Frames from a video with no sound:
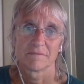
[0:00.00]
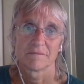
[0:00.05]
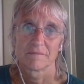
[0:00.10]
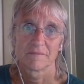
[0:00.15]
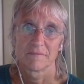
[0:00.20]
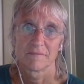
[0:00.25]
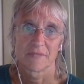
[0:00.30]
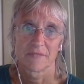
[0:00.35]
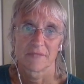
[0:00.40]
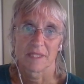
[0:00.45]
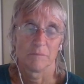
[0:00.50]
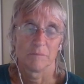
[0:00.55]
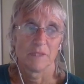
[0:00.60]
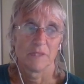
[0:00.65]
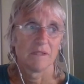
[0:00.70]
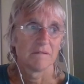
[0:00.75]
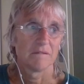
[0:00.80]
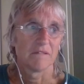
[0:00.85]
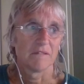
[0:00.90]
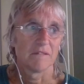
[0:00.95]
It can be
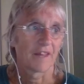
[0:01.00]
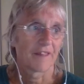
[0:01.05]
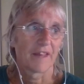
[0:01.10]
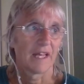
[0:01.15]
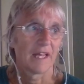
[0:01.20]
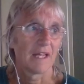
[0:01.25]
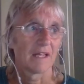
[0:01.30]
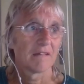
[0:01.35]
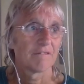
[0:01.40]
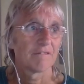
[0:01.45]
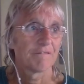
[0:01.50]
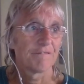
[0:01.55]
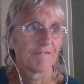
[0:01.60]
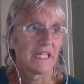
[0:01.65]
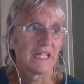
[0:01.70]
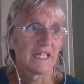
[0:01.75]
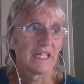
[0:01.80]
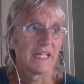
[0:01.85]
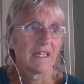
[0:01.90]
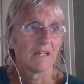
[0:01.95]
nothing,
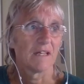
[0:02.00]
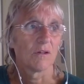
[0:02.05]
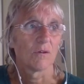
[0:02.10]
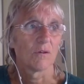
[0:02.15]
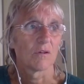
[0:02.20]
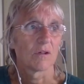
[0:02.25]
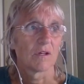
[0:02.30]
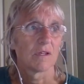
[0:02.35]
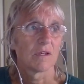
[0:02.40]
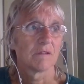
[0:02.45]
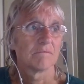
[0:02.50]
feeling, or